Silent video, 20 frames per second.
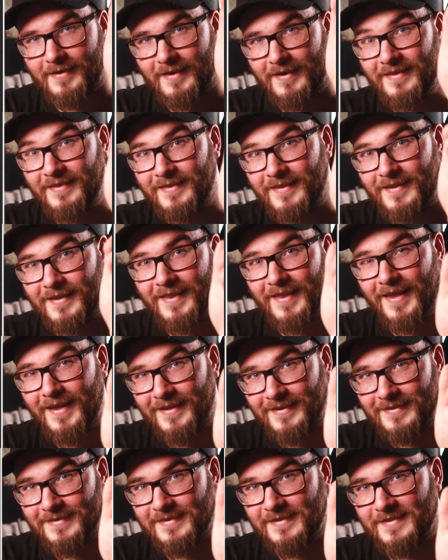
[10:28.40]
in the
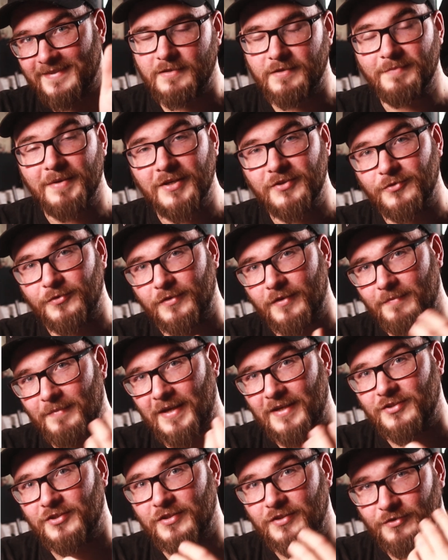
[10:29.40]
lens to make sure that I'm
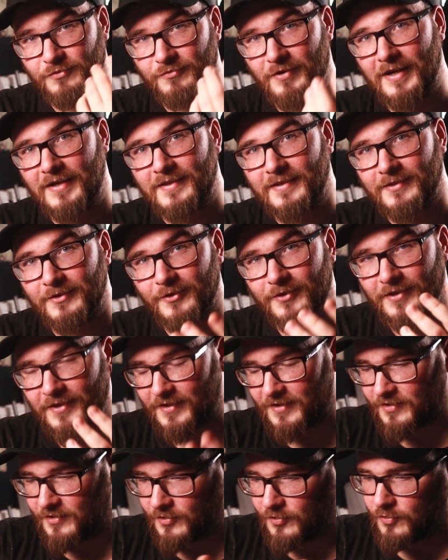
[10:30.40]
actually directly looking
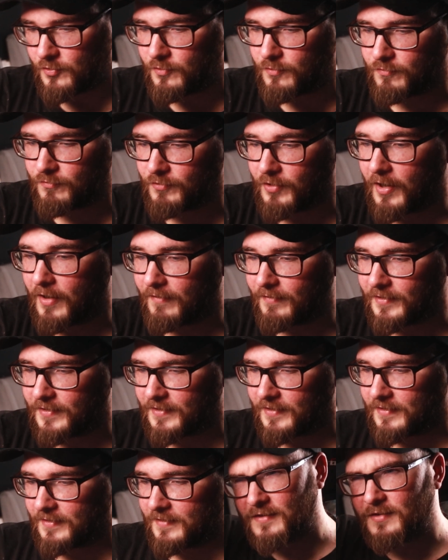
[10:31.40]
at you rather
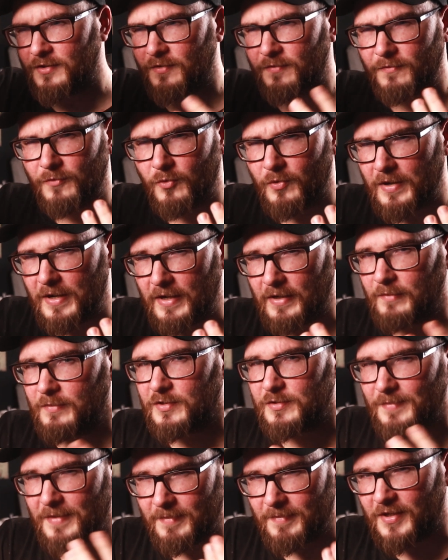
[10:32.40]
than your forehead,
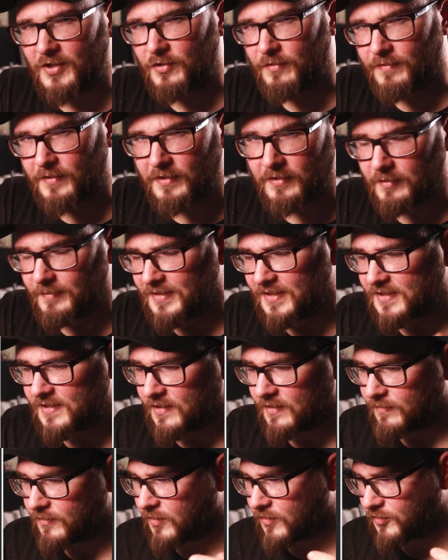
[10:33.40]
which may make you feel a little bit
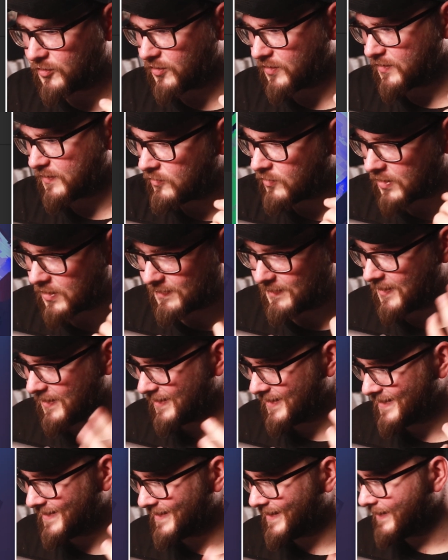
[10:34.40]
self-conscious. Trust me, I
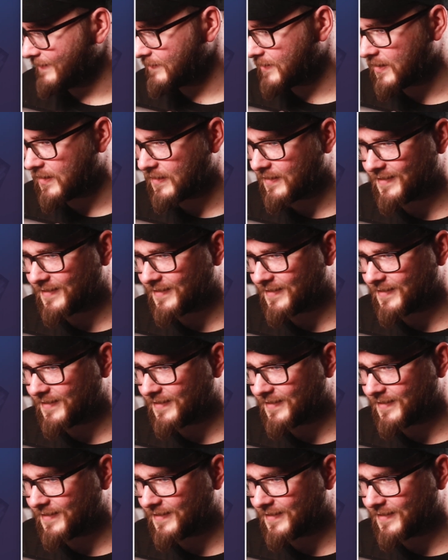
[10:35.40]
get that kind of